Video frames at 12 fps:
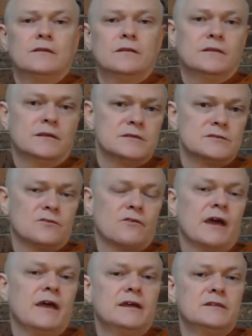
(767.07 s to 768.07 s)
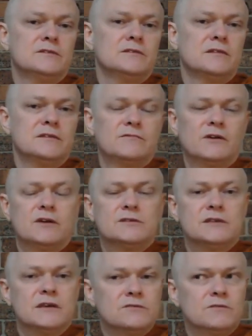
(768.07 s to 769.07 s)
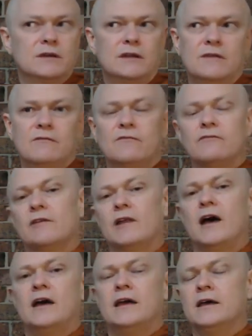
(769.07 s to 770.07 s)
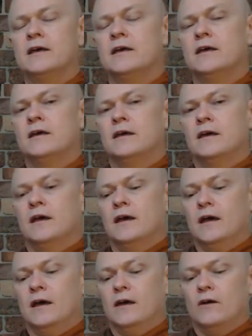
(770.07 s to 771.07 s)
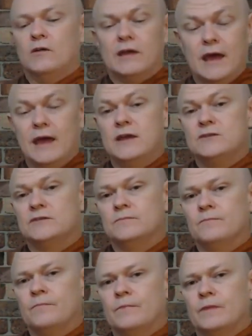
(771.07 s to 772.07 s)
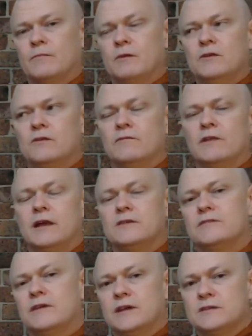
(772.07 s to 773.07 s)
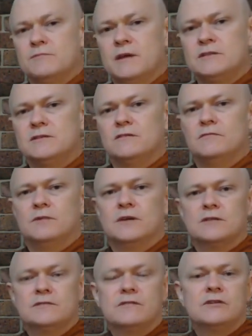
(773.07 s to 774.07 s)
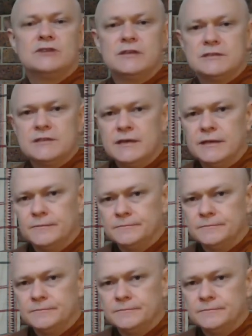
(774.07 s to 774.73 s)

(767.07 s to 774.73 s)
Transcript: there's trains and there's various things. We can even fly on occasion. But, flying is very expensive because of the GC.